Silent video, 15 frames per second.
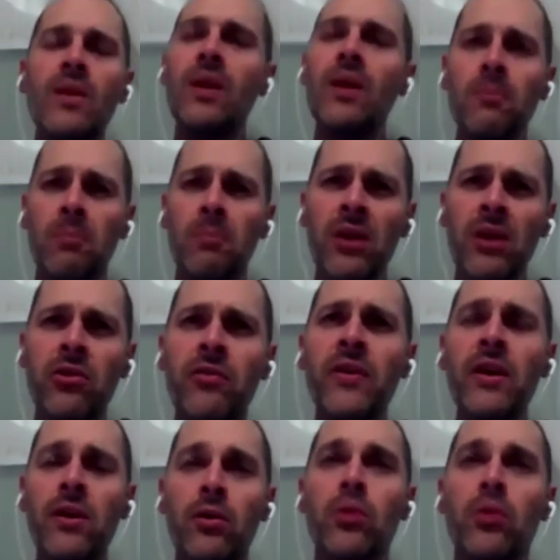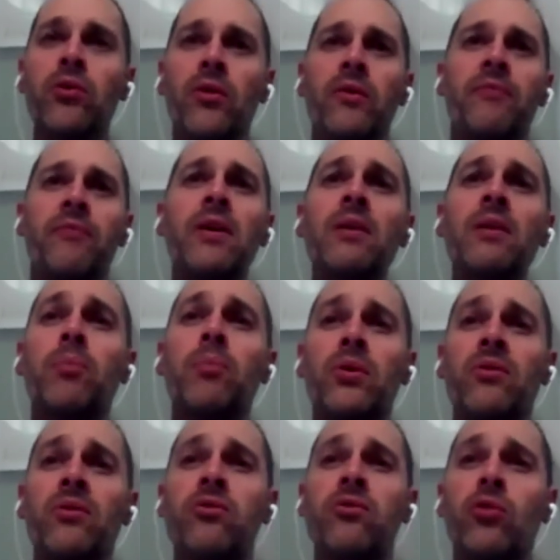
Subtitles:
But it's very, very important to